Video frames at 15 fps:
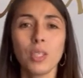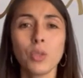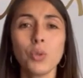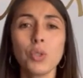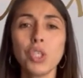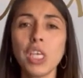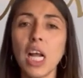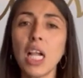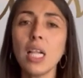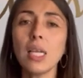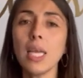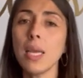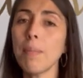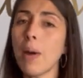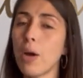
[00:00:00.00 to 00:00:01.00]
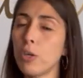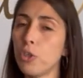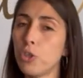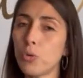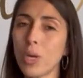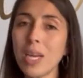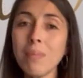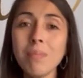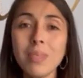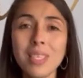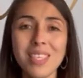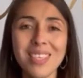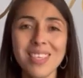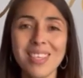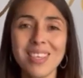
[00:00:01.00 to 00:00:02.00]
to tell Him our
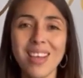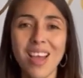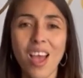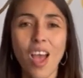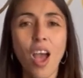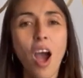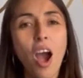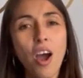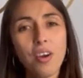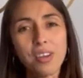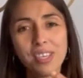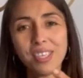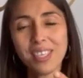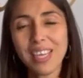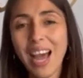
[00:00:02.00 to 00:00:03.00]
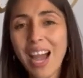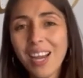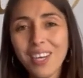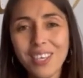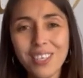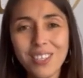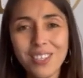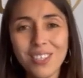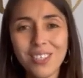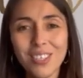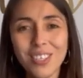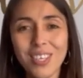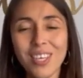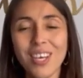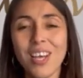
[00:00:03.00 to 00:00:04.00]
dreams, our desires,